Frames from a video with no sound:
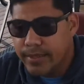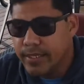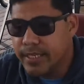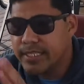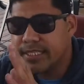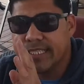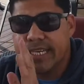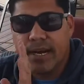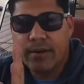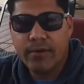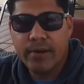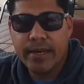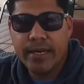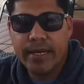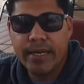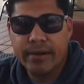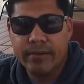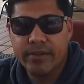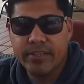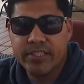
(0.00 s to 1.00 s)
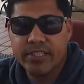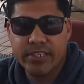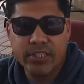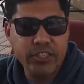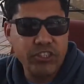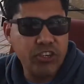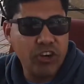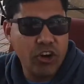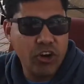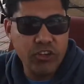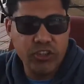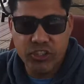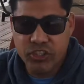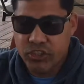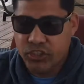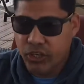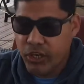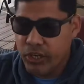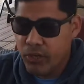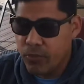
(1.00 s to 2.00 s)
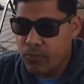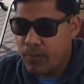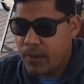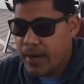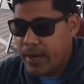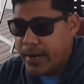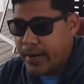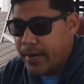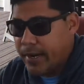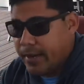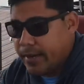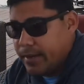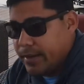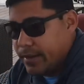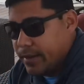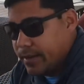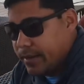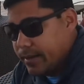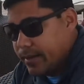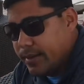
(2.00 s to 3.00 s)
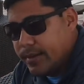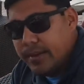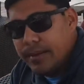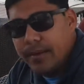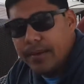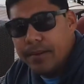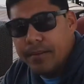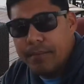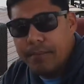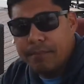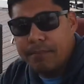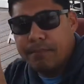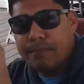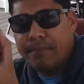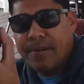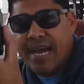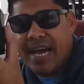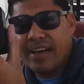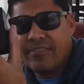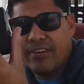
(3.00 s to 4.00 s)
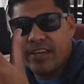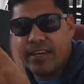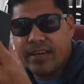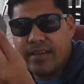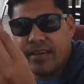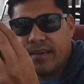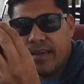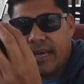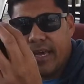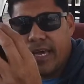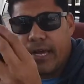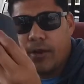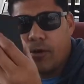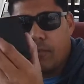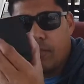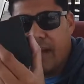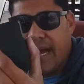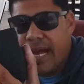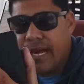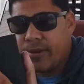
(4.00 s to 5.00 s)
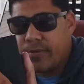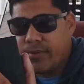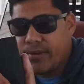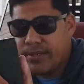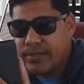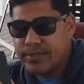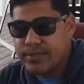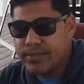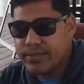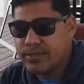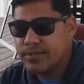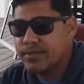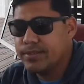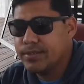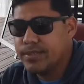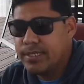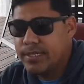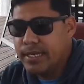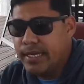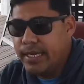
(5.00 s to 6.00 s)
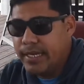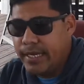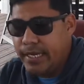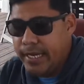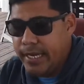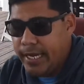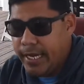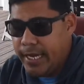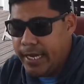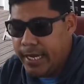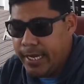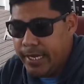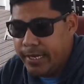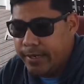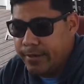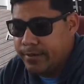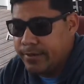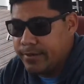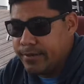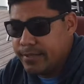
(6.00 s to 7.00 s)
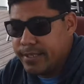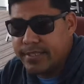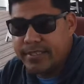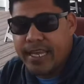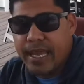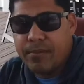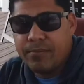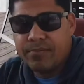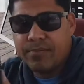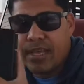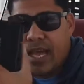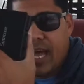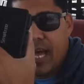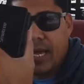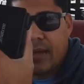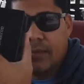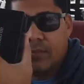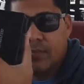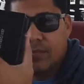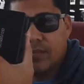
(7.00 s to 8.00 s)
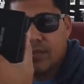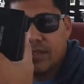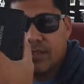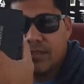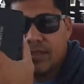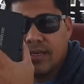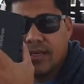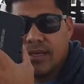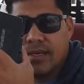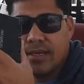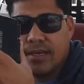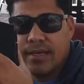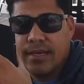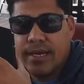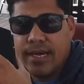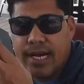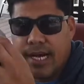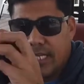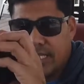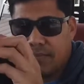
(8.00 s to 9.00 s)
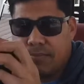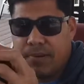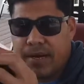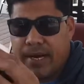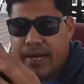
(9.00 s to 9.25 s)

this guy right here is gonna charge 3 of my Mavic Air batteries, and the same time as